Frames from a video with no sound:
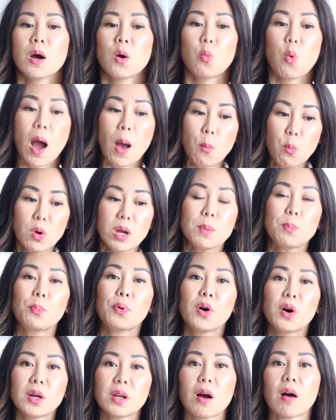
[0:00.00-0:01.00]
When we
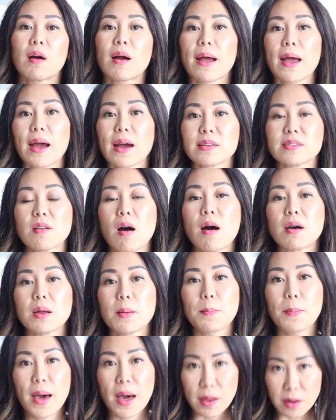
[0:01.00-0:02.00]
put our ex on a
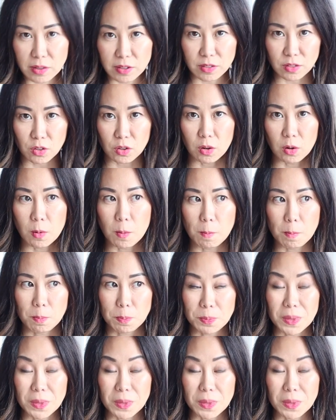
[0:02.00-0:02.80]
pedestal,